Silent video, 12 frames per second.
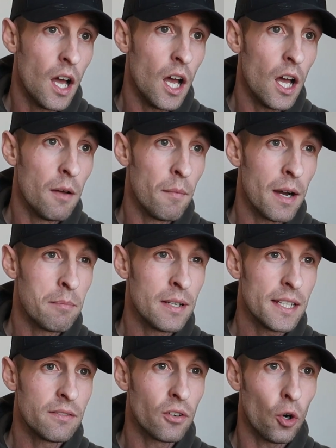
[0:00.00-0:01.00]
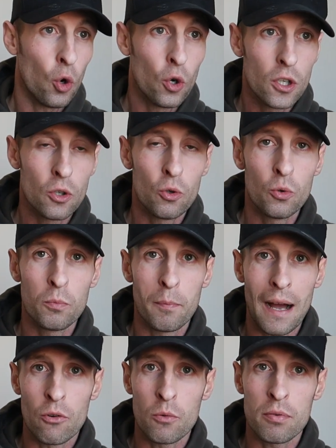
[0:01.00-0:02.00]
I believe oil
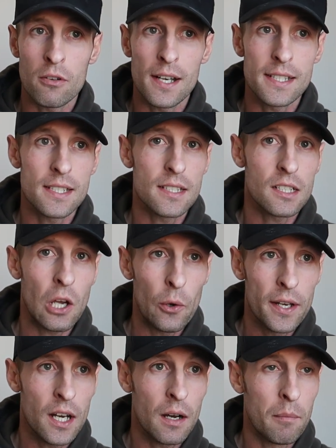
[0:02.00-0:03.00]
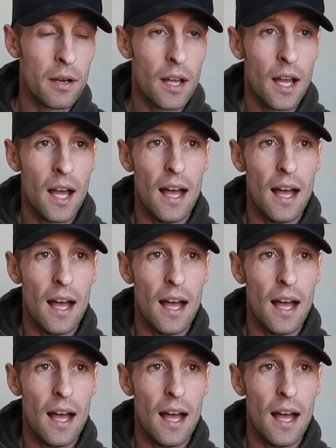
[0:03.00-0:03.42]
barrel prices are going up.